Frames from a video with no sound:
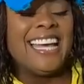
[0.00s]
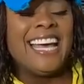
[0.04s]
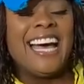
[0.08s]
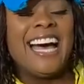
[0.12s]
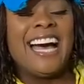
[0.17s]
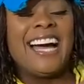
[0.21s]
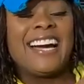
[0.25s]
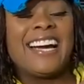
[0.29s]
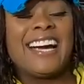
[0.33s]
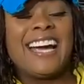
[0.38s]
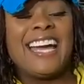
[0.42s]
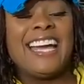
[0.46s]

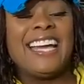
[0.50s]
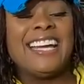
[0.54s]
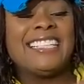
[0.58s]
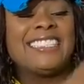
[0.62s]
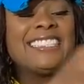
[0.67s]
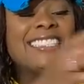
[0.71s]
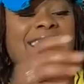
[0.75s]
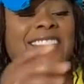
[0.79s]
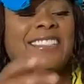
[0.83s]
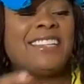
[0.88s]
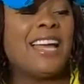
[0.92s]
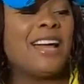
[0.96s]
All right,
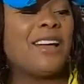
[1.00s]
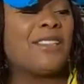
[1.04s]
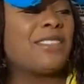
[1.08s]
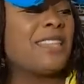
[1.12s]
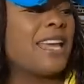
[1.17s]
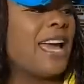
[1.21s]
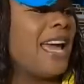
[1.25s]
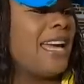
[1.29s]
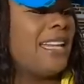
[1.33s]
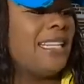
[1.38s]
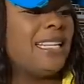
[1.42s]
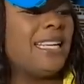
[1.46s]
so now
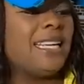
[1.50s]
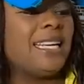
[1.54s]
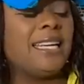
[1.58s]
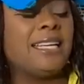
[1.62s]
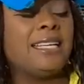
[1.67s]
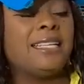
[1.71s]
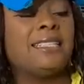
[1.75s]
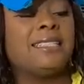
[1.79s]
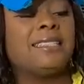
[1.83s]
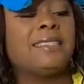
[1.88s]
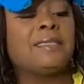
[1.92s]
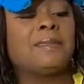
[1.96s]
that
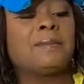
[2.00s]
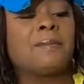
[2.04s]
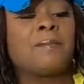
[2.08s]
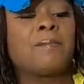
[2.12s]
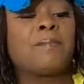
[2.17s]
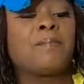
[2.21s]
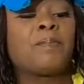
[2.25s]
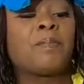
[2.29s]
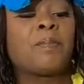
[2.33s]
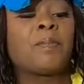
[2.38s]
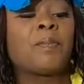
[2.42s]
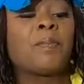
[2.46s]
is
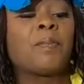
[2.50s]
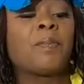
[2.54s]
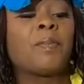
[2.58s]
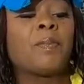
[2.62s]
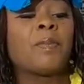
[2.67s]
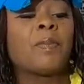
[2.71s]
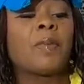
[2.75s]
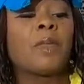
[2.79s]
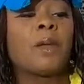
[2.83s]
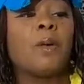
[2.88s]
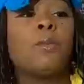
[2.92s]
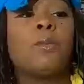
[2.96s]

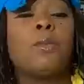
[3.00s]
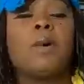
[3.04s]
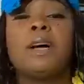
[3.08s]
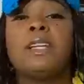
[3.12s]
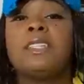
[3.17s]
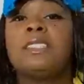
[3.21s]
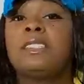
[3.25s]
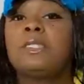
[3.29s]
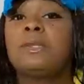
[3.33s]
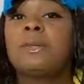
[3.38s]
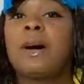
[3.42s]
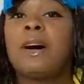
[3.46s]

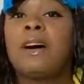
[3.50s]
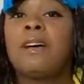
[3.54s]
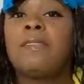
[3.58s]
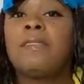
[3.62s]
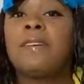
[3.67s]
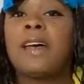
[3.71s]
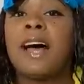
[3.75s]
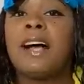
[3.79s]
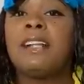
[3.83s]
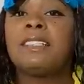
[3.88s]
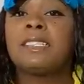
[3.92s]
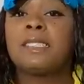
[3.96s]
one
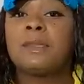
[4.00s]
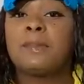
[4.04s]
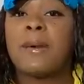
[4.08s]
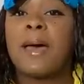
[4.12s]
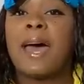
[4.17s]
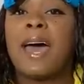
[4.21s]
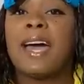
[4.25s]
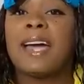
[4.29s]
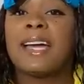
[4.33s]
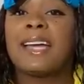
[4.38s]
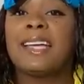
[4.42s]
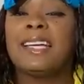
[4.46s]
12-ounce
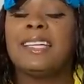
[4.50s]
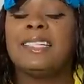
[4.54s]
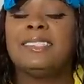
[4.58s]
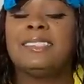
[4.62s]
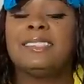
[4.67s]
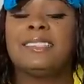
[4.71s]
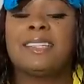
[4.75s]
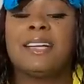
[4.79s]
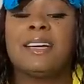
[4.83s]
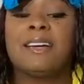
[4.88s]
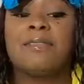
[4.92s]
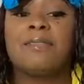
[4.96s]

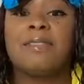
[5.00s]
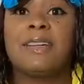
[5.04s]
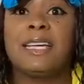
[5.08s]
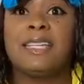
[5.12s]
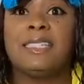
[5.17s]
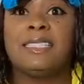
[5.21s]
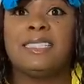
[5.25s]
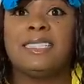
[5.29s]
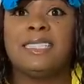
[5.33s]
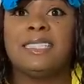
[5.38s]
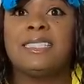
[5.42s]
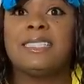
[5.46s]
package of
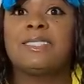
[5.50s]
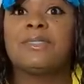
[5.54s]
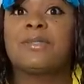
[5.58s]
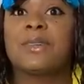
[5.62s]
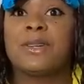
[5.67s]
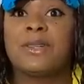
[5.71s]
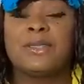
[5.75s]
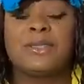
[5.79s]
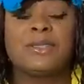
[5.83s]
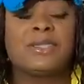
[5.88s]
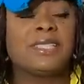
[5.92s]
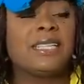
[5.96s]
veggies,
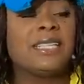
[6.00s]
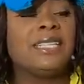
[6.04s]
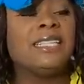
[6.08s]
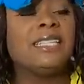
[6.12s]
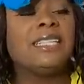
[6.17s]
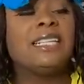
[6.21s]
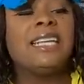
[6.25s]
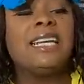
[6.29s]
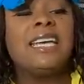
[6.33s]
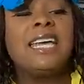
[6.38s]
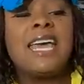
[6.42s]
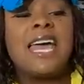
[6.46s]
frozen,
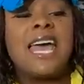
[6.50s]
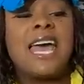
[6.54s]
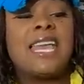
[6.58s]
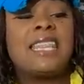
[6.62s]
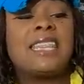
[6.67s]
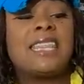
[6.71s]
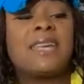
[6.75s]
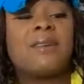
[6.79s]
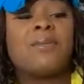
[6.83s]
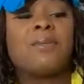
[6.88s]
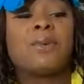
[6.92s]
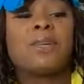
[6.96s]

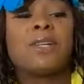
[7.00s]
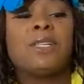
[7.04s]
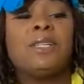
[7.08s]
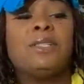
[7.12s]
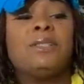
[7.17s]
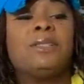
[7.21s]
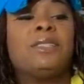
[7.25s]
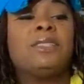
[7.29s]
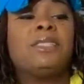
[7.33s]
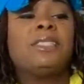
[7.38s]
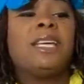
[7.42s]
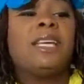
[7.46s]
and then we're
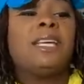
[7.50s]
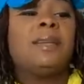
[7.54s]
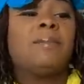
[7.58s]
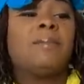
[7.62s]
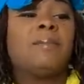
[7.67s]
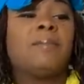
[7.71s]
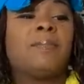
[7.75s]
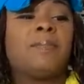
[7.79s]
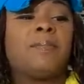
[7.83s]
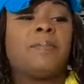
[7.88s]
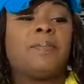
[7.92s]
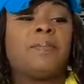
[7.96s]
using,
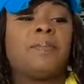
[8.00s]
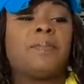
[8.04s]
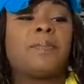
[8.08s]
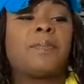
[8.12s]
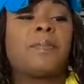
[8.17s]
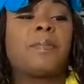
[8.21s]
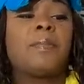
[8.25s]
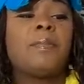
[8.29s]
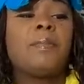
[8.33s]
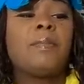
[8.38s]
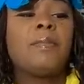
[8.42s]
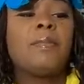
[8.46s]

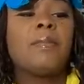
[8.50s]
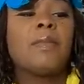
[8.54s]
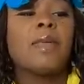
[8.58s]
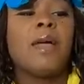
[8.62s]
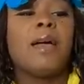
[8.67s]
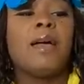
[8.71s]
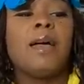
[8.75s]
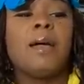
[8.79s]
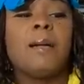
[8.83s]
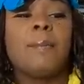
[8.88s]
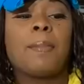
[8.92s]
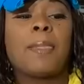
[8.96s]

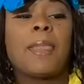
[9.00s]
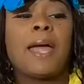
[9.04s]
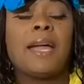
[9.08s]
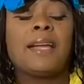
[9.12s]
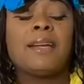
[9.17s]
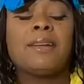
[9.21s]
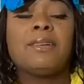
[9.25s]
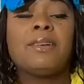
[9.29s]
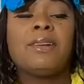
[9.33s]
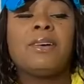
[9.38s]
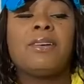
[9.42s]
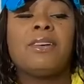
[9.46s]
I
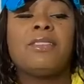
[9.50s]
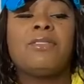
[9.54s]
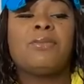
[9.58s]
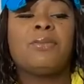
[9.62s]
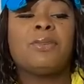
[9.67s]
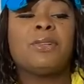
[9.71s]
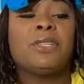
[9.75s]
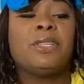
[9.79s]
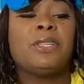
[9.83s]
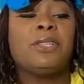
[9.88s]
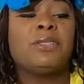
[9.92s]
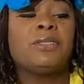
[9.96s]
don't know if
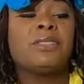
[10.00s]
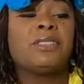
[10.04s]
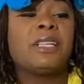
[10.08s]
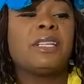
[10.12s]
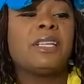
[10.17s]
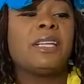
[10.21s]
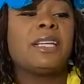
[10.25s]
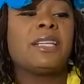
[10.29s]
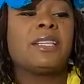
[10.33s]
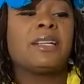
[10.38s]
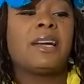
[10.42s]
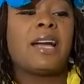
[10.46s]
we'll use
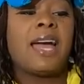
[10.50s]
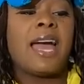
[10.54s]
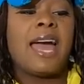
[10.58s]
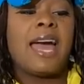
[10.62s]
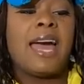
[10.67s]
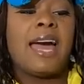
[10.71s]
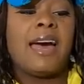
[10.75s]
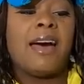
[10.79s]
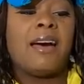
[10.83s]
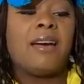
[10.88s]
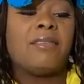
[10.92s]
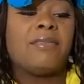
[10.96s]
another
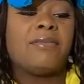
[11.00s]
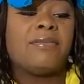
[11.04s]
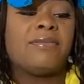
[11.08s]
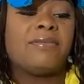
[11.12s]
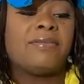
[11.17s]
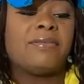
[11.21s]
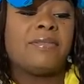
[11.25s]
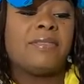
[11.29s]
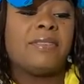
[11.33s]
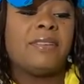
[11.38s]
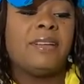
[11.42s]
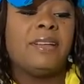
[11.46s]

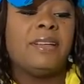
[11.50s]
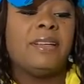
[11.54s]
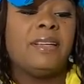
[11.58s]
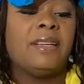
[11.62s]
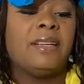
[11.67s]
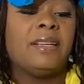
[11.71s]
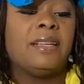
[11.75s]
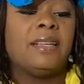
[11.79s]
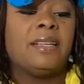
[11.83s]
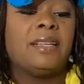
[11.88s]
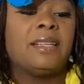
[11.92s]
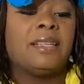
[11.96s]

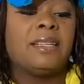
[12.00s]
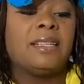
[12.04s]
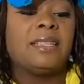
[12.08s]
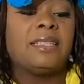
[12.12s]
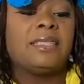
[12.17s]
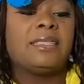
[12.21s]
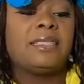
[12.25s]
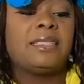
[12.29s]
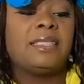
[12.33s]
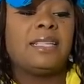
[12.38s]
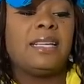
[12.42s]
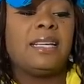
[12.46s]
half.
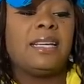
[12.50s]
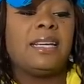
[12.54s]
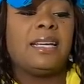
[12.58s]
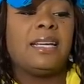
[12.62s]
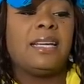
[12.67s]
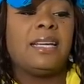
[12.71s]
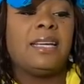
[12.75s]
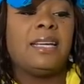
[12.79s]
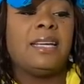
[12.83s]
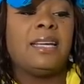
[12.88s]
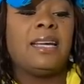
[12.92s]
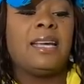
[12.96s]
Let's see,
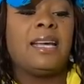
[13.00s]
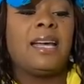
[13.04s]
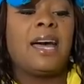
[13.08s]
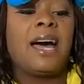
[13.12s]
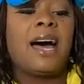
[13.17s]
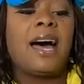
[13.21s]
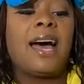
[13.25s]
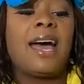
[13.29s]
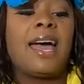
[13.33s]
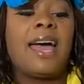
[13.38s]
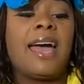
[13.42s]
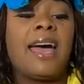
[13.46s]

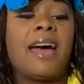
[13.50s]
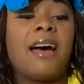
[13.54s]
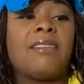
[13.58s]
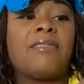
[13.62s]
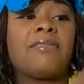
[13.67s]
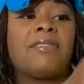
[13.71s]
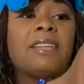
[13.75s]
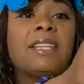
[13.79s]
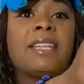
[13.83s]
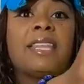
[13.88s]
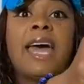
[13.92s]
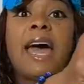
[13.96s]
a
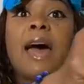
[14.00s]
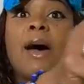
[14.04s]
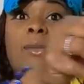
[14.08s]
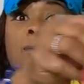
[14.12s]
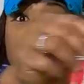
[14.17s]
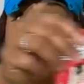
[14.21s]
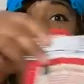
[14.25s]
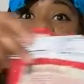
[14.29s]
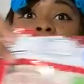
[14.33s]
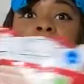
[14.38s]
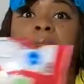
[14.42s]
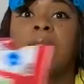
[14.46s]
half of that
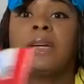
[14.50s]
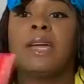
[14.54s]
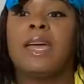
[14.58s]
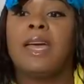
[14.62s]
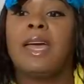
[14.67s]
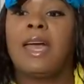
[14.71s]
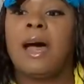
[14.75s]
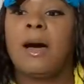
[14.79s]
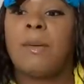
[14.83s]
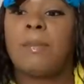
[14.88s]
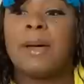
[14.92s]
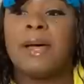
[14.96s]
one, okay?
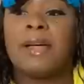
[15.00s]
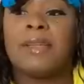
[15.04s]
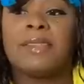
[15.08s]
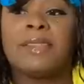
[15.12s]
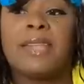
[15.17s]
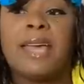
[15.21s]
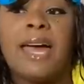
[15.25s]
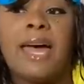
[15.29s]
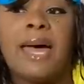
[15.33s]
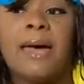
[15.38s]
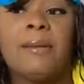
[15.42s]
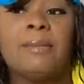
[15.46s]
How about
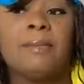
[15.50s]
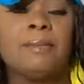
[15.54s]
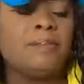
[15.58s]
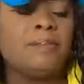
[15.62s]
that?